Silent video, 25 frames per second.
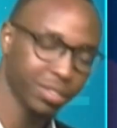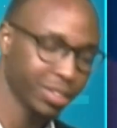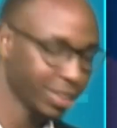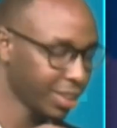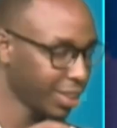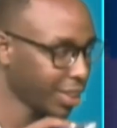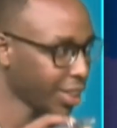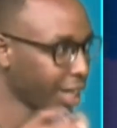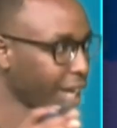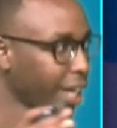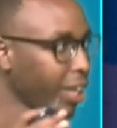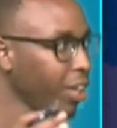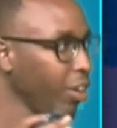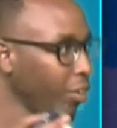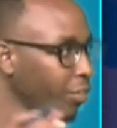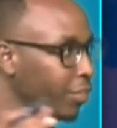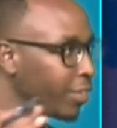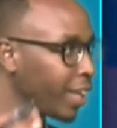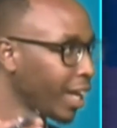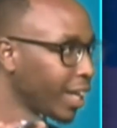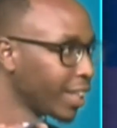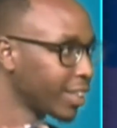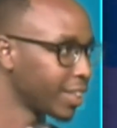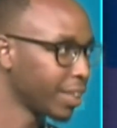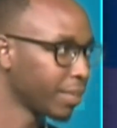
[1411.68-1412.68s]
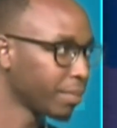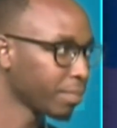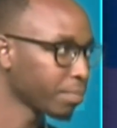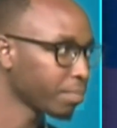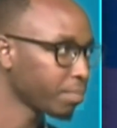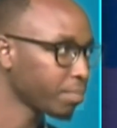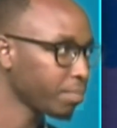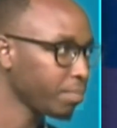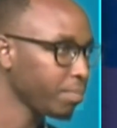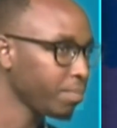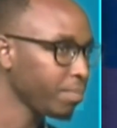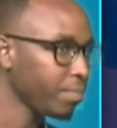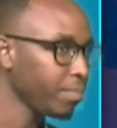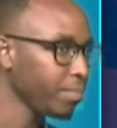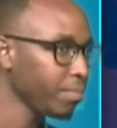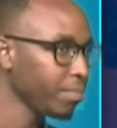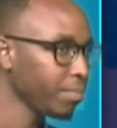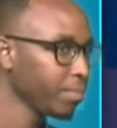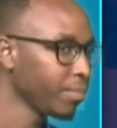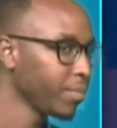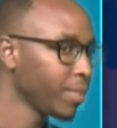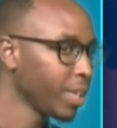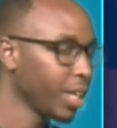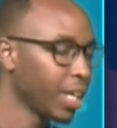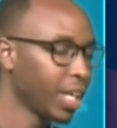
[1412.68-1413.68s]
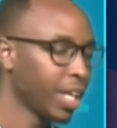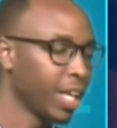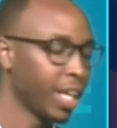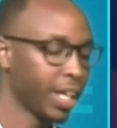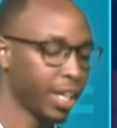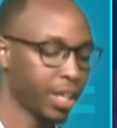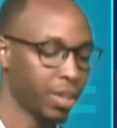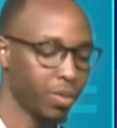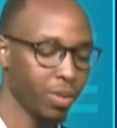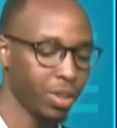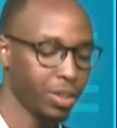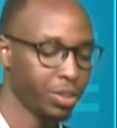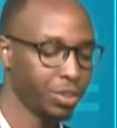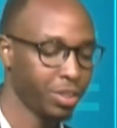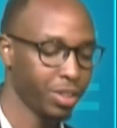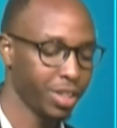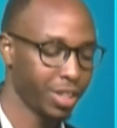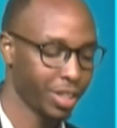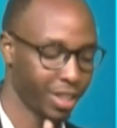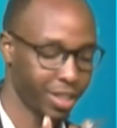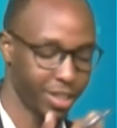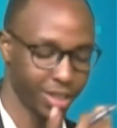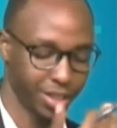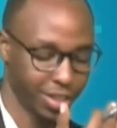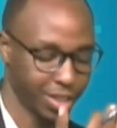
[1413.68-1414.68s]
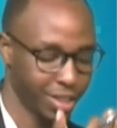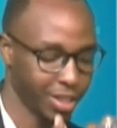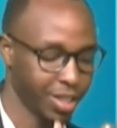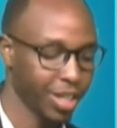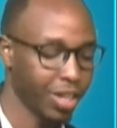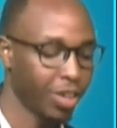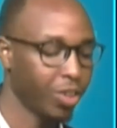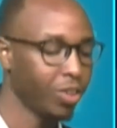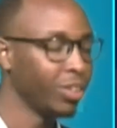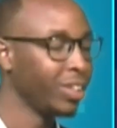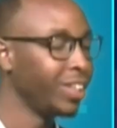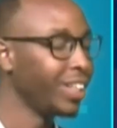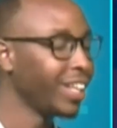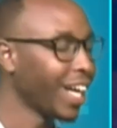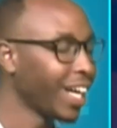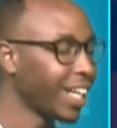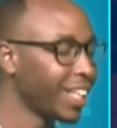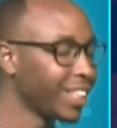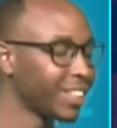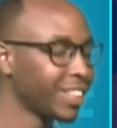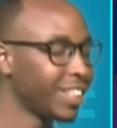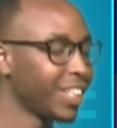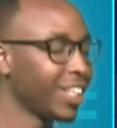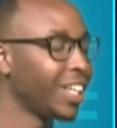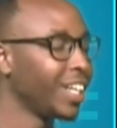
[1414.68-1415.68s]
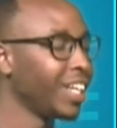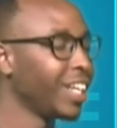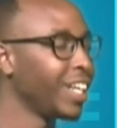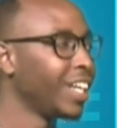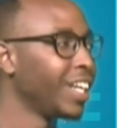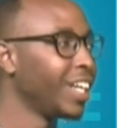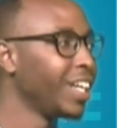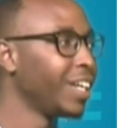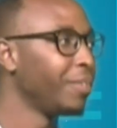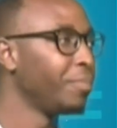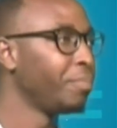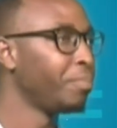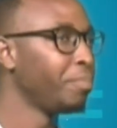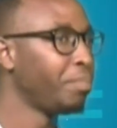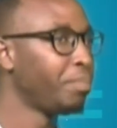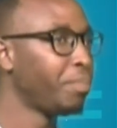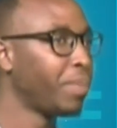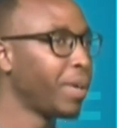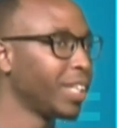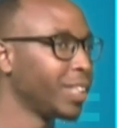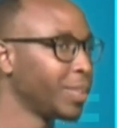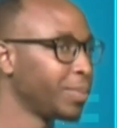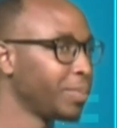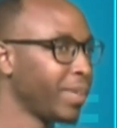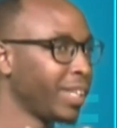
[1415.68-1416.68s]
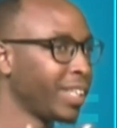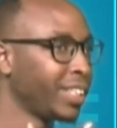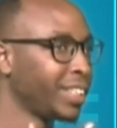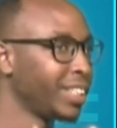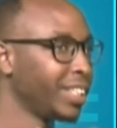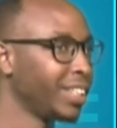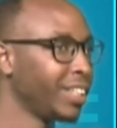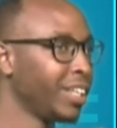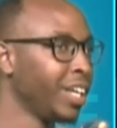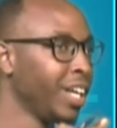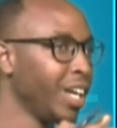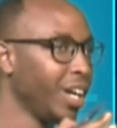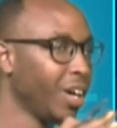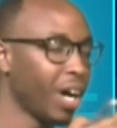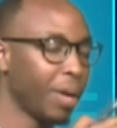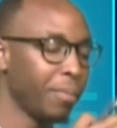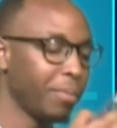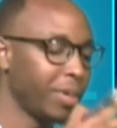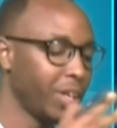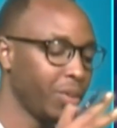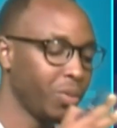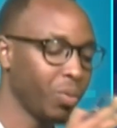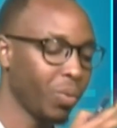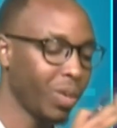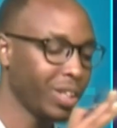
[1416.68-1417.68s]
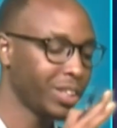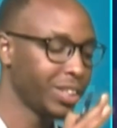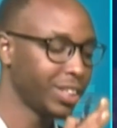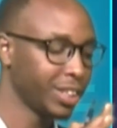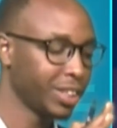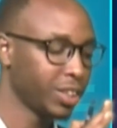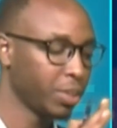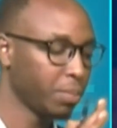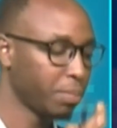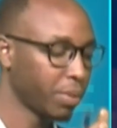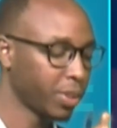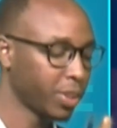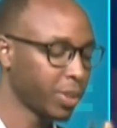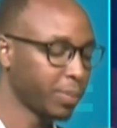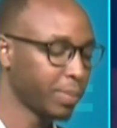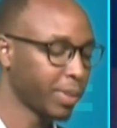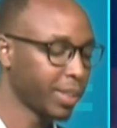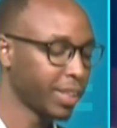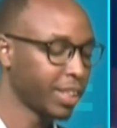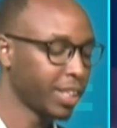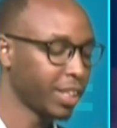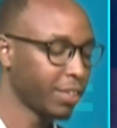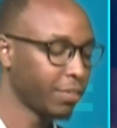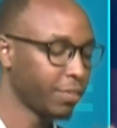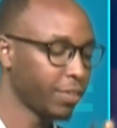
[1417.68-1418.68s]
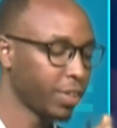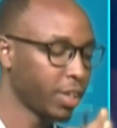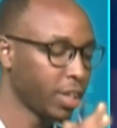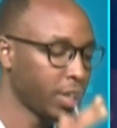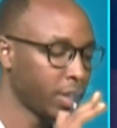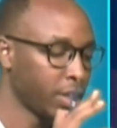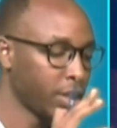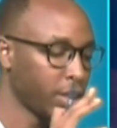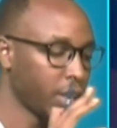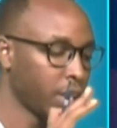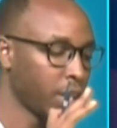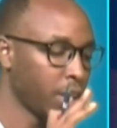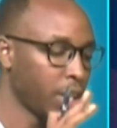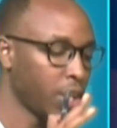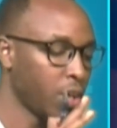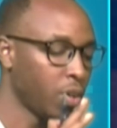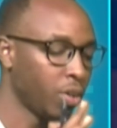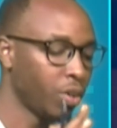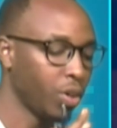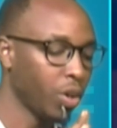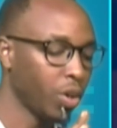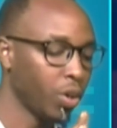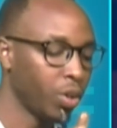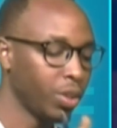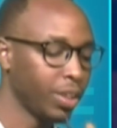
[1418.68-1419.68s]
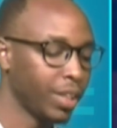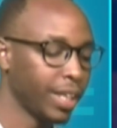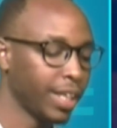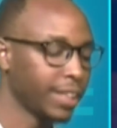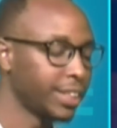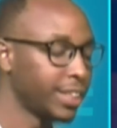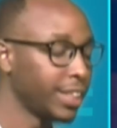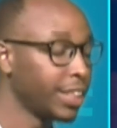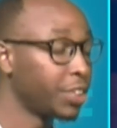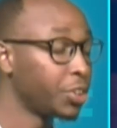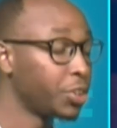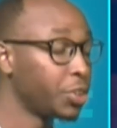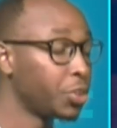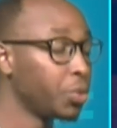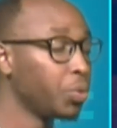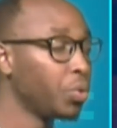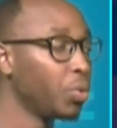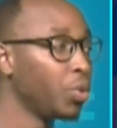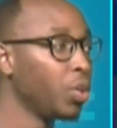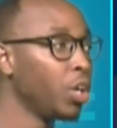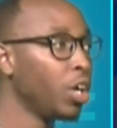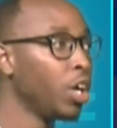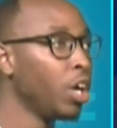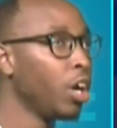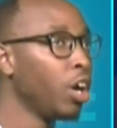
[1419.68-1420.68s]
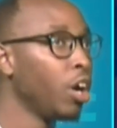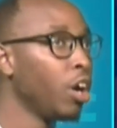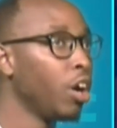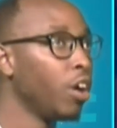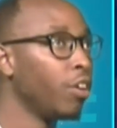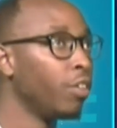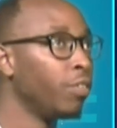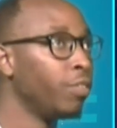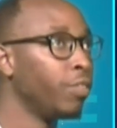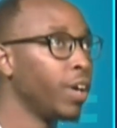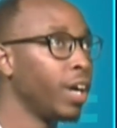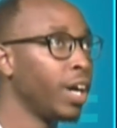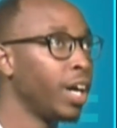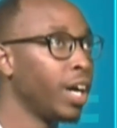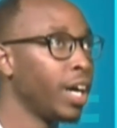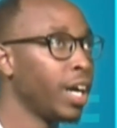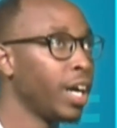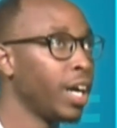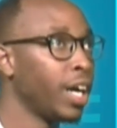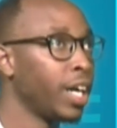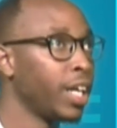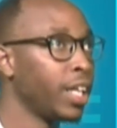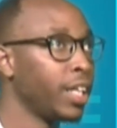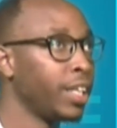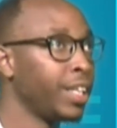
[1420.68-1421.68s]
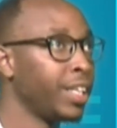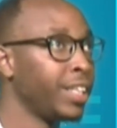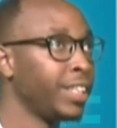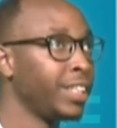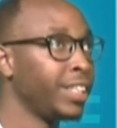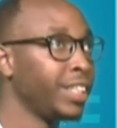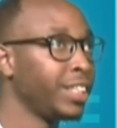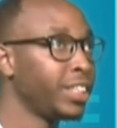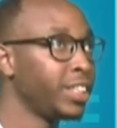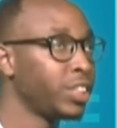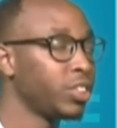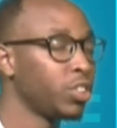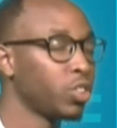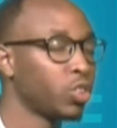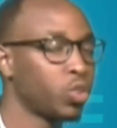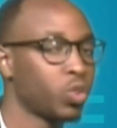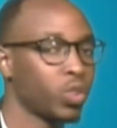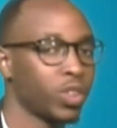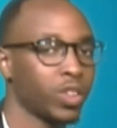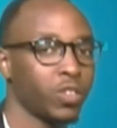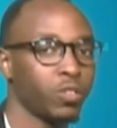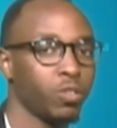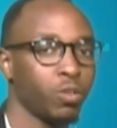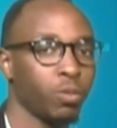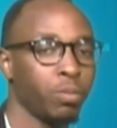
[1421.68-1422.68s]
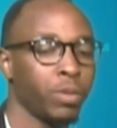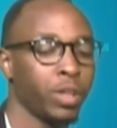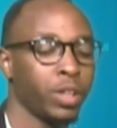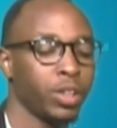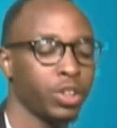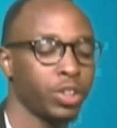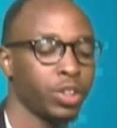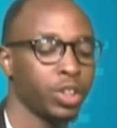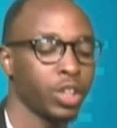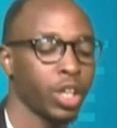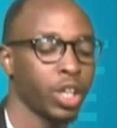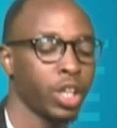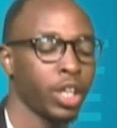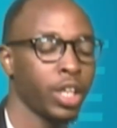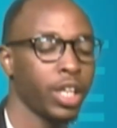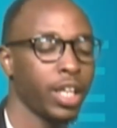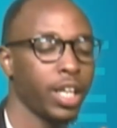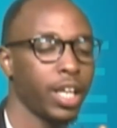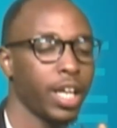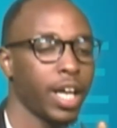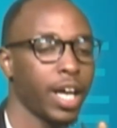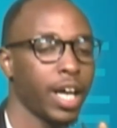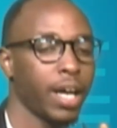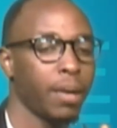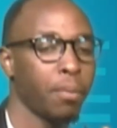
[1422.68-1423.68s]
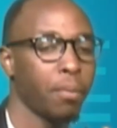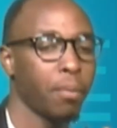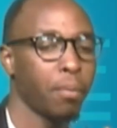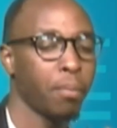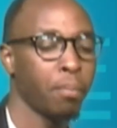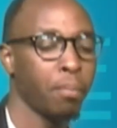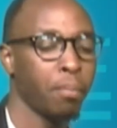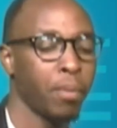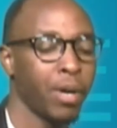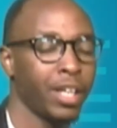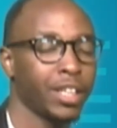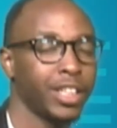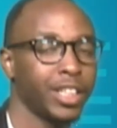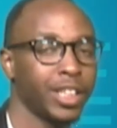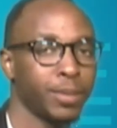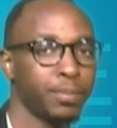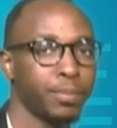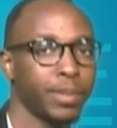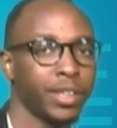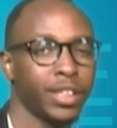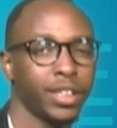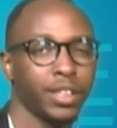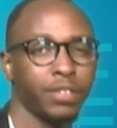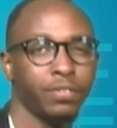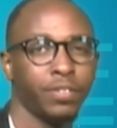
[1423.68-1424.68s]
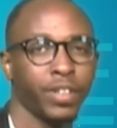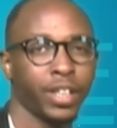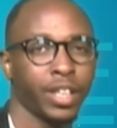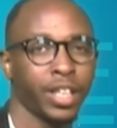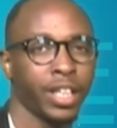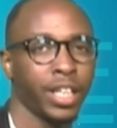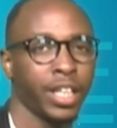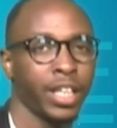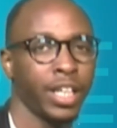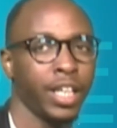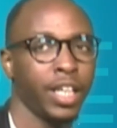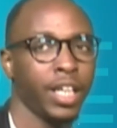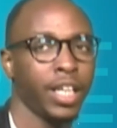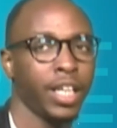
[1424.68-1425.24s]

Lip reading: kind of that. Like, what do you think on that perspective? What is your perspective on that issue of the digital transformation, but specifically